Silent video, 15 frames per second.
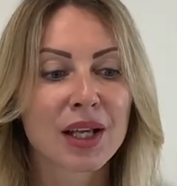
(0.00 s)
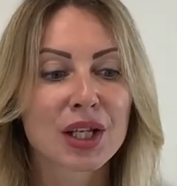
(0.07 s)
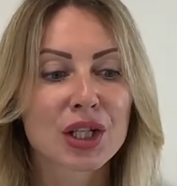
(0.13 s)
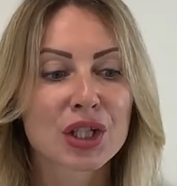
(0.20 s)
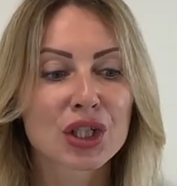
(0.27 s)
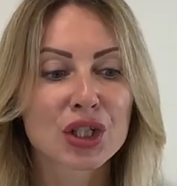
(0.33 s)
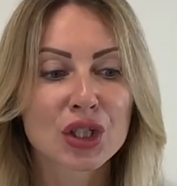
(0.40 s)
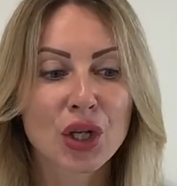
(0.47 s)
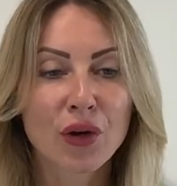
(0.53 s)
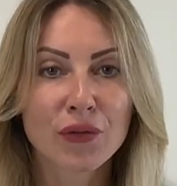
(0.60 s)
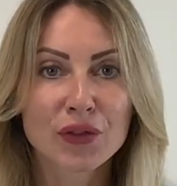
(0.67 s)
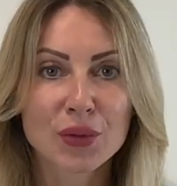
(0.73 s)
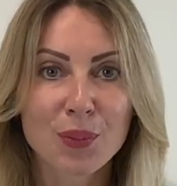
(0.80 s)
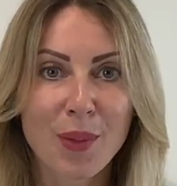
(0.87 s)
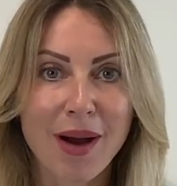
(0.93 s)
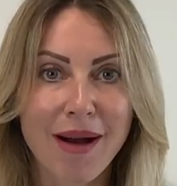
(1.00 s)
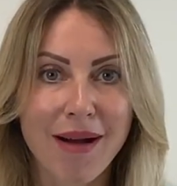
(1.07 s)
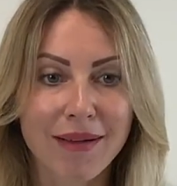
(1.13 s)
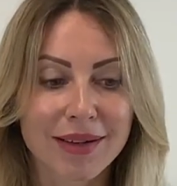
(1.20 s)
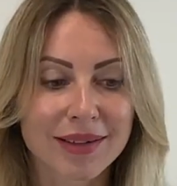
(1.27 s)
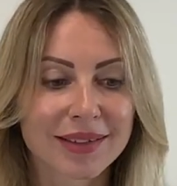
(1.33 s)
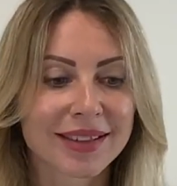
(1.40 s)
Soft
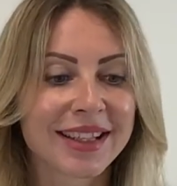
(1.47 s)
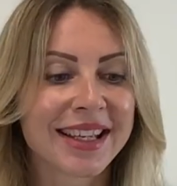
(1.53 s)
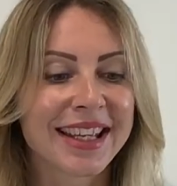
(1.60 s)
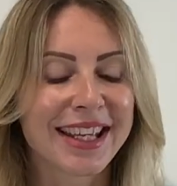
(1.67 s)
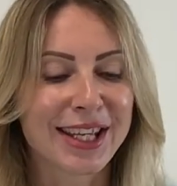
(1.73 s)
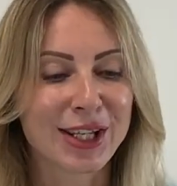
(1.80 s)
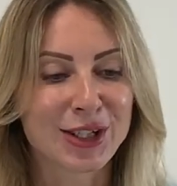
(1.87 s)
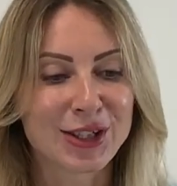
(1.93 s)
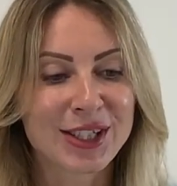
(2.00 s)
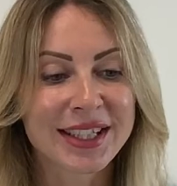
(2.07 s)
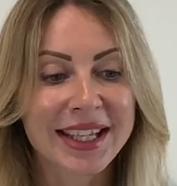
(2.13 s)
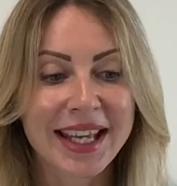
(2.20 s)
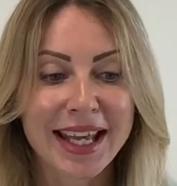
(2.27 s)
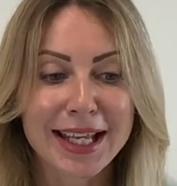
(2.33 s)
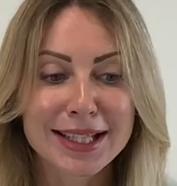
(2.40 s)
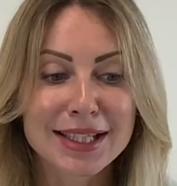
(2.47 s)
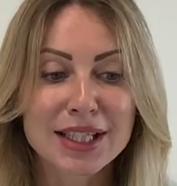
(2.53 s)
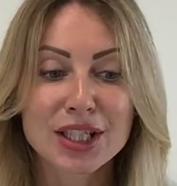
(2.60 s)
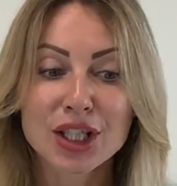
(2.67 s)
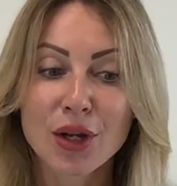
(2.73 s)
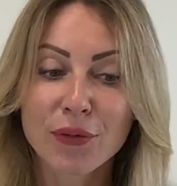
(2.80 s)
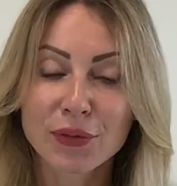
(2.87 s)
mark indicates
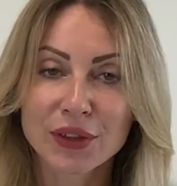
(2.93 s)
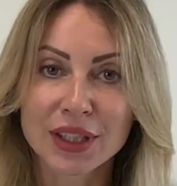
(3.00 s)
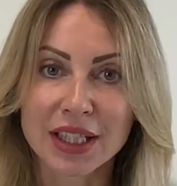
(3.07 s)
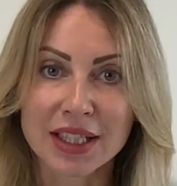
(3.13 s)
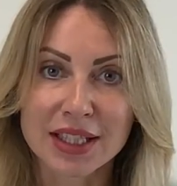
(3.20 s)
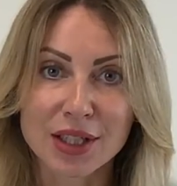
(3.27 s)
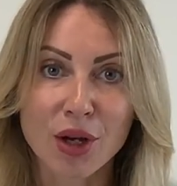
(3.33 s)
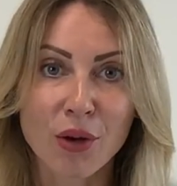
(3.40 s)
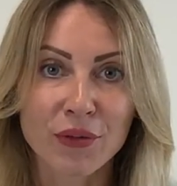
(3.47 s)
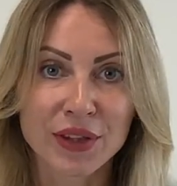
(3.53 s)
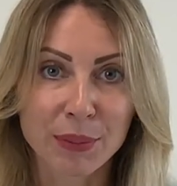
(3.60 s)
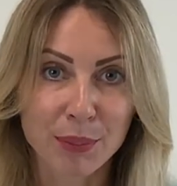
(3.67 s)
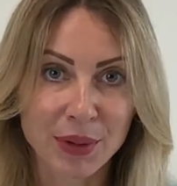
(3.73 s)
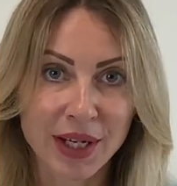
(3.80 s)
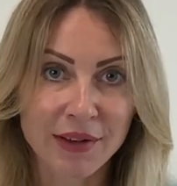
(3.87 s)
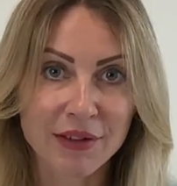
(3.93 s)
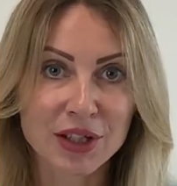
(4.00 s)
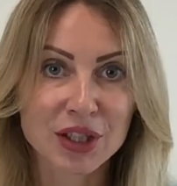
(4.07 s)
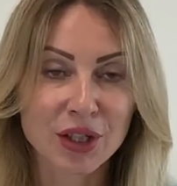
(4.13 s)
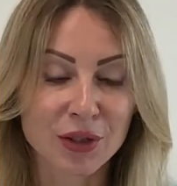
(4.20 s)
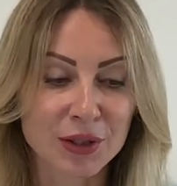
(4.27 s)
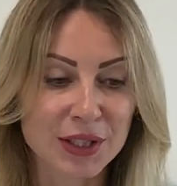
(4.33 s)
softness of the previous
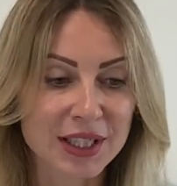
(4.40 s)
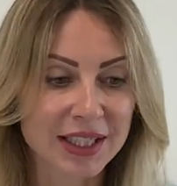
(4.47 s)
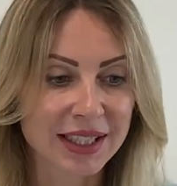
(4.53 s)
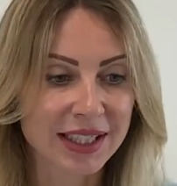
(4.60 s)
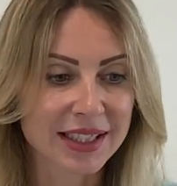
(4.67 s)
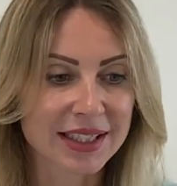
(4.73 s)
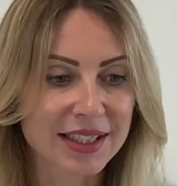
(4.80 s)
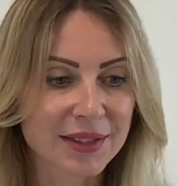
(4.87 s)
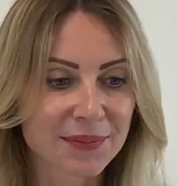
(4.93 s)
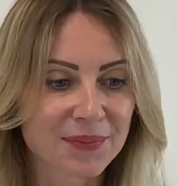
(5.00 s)
consonant.